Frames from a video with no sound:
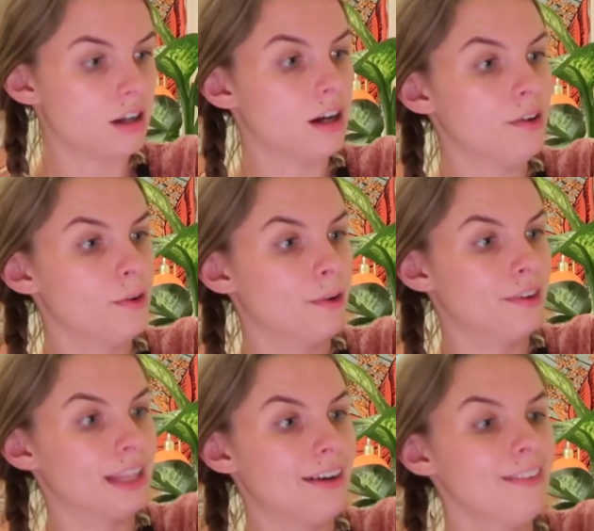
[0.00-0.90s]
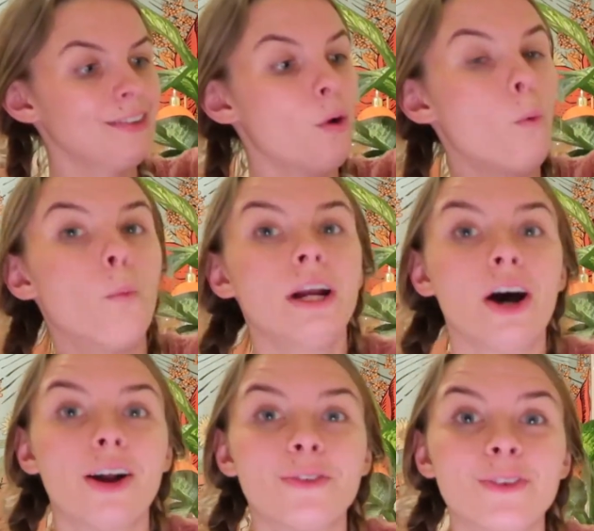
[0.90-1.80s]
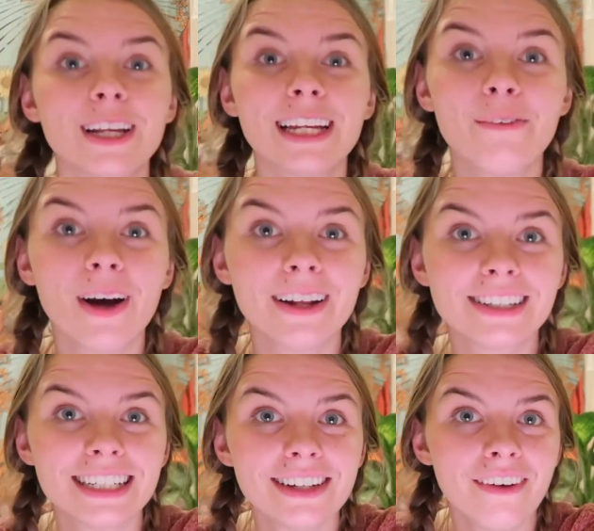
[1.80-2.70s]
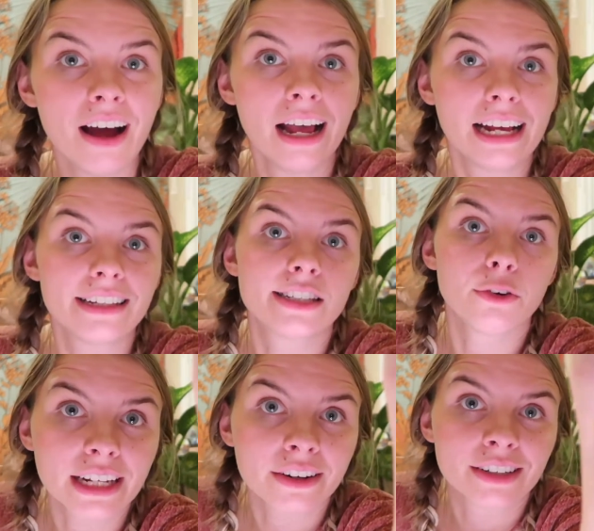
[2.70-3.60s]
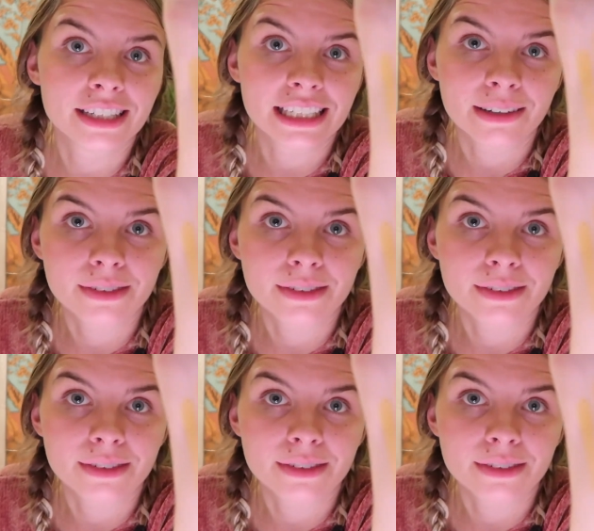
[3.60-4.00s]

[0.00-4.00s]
Oh, that one went on really well too. It's so hard to see.